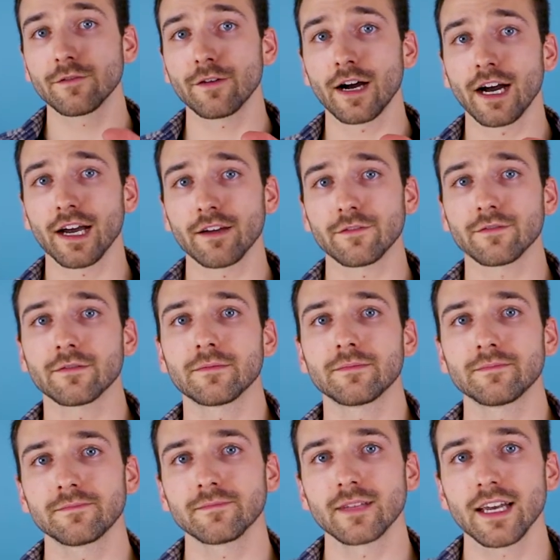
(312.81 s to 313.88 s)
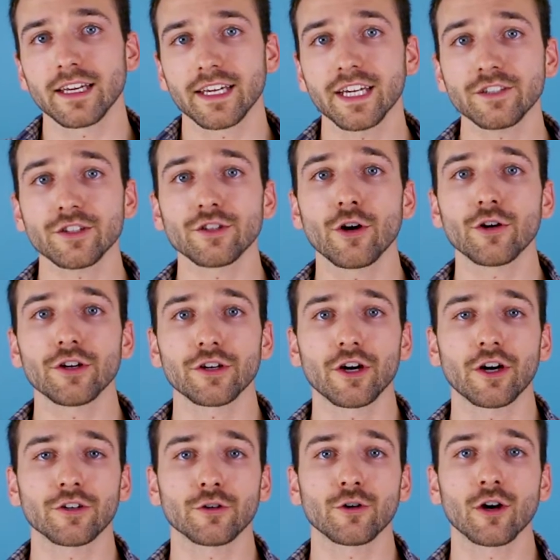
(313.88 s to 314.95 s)
5. Get to know your
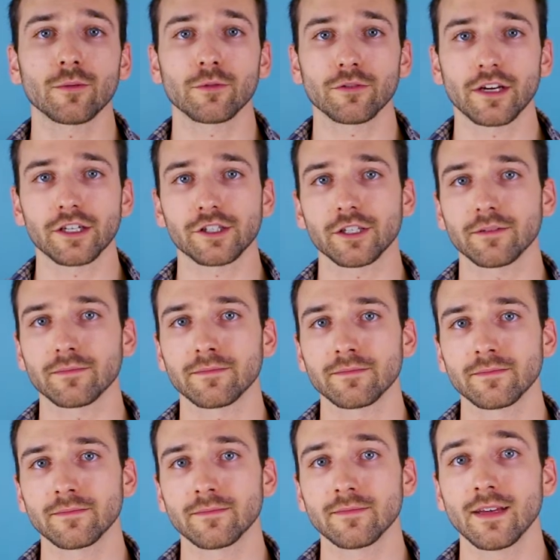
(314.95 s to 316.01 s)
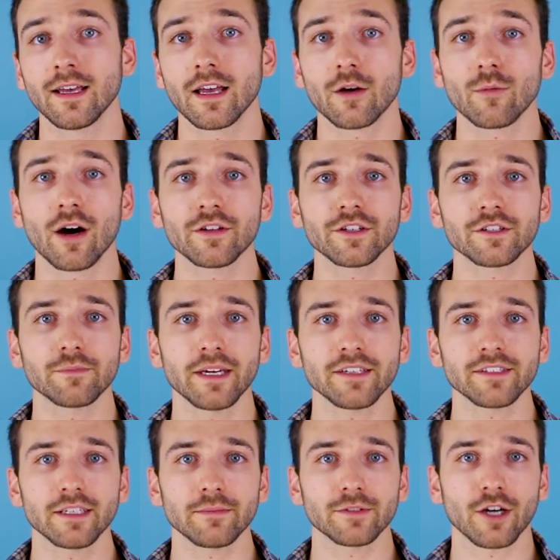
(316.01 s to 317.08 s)
condo corporation. While this may
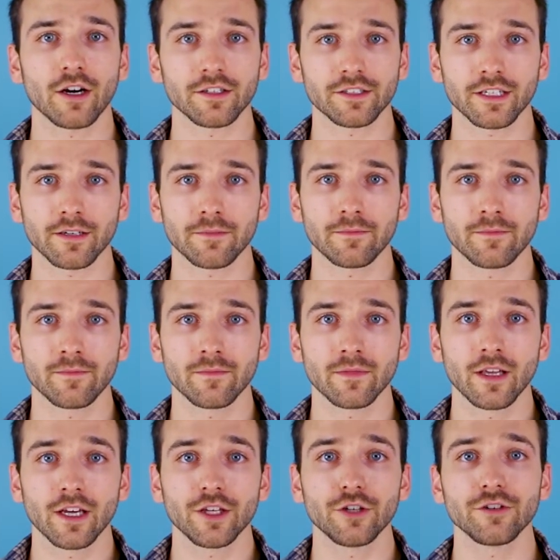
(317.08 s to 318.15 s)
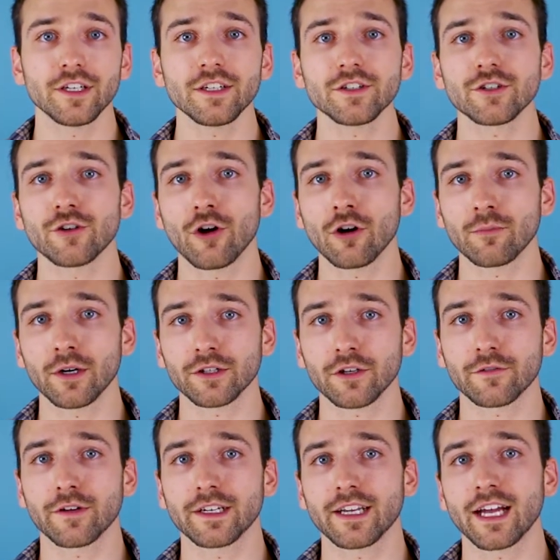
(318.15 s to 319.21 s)
seem daunting, you need to know about their
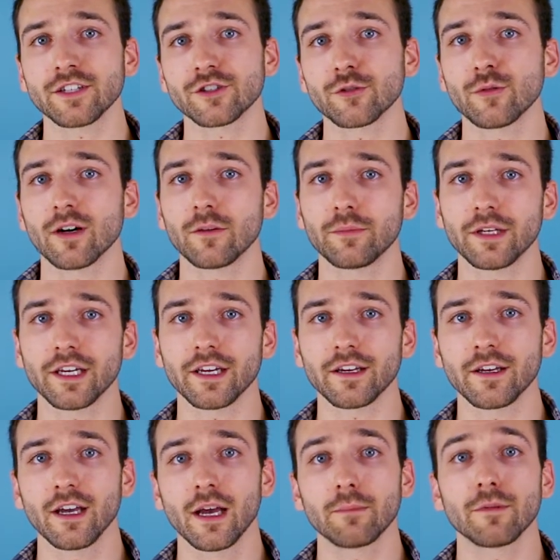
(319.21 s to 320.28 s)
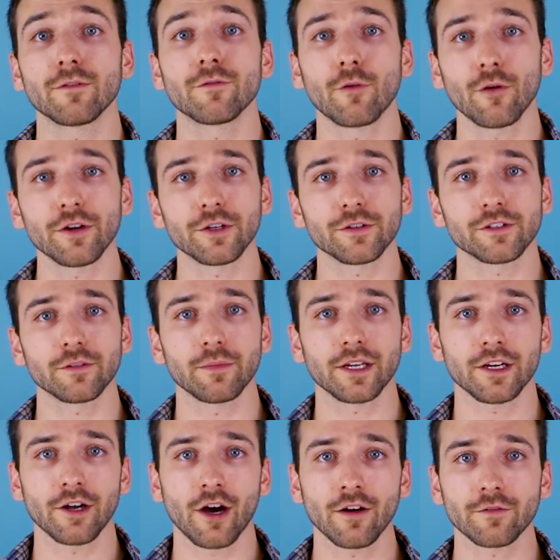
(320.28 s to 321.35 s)
financial well-being before you
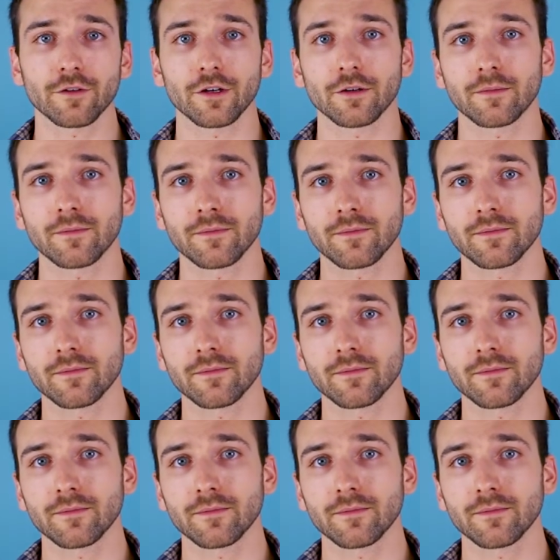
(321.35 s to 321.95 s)
submit an offer.